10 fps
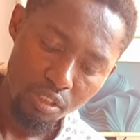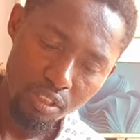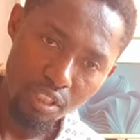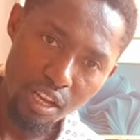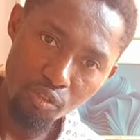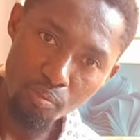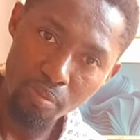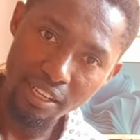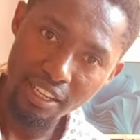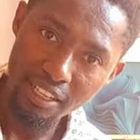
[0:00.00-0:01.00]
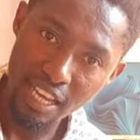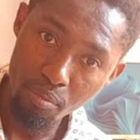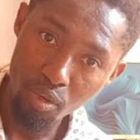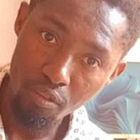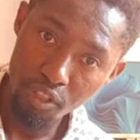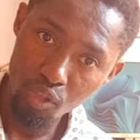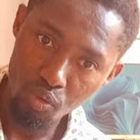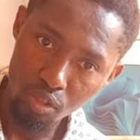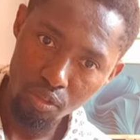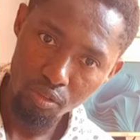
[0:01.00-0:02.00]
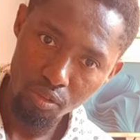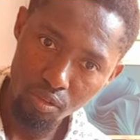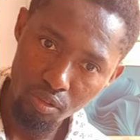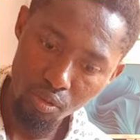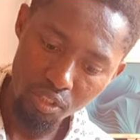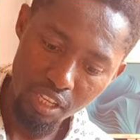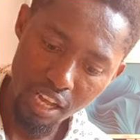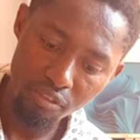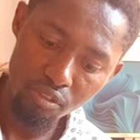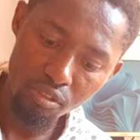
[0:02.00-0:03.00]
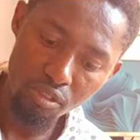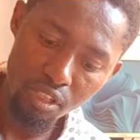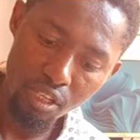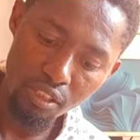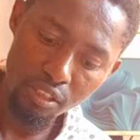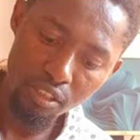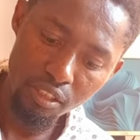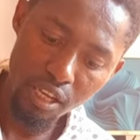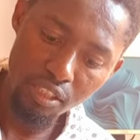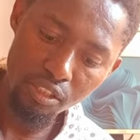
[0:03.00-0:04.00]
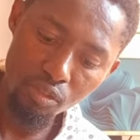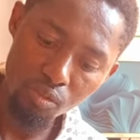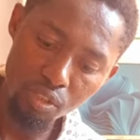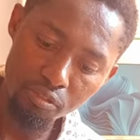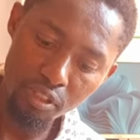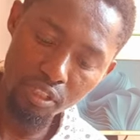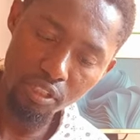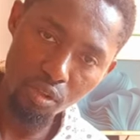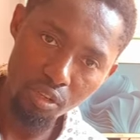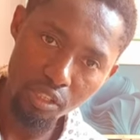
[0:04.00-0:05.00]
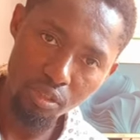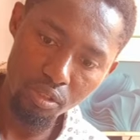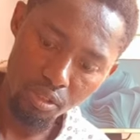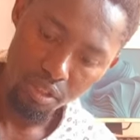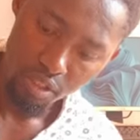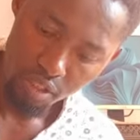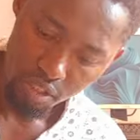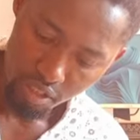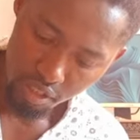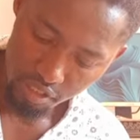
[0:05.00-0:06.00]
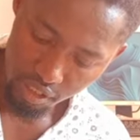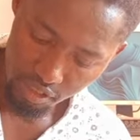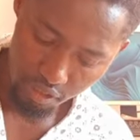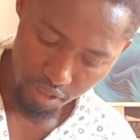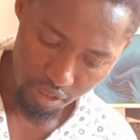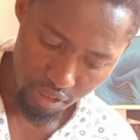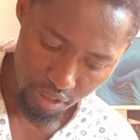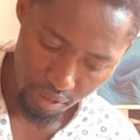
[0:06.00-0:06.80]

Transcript: then you have to buy the cable of this one. So it has two different connectors, as you can see.